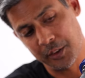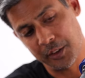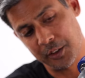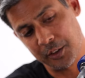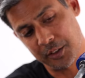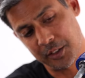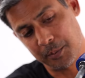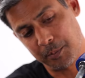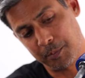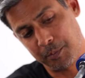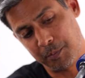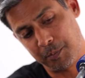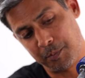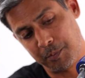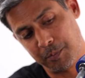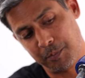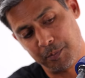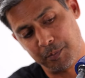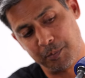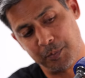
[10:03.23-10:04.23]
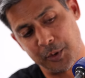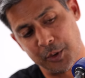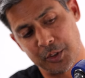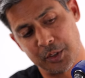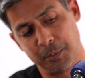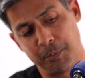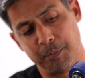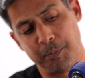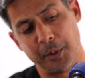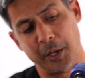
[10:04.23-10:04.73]
There's a, there's
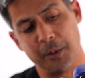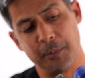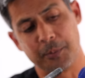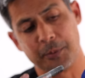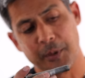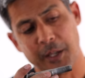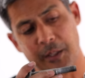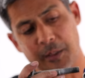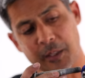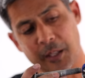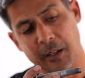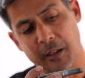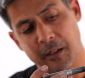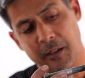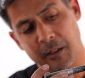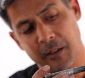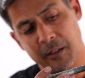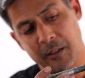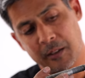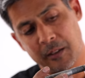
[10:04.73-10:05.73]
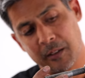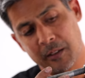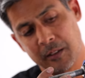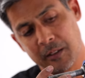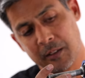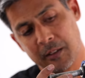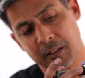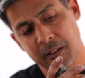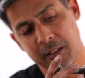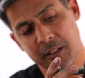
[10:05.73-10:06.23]
a bump right there.
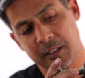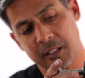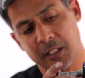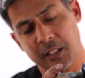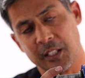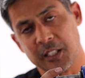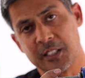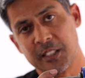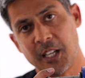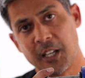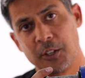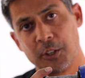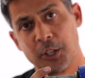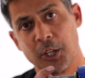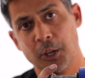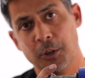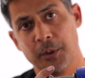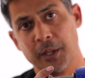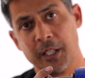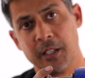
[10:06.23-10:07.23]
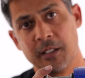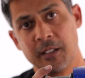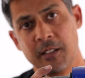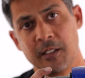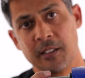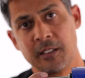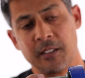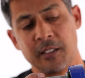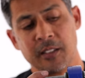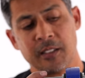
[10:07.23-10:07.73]
See, this side will go in.
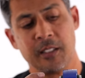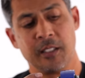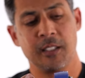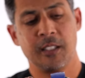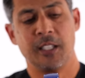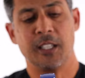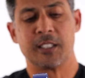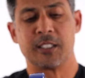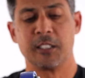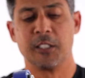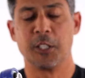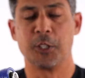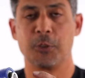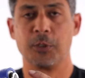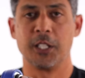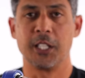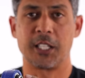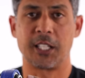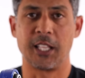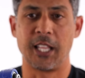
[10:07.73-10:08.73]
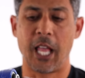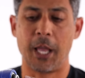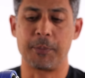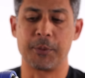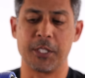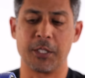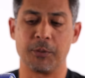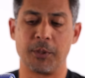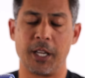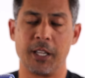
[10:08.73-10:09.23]
It's literally
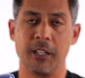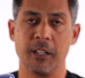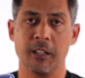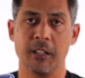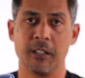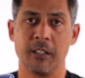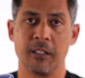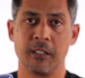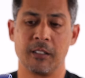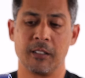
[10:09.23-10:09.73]
collapsing right here.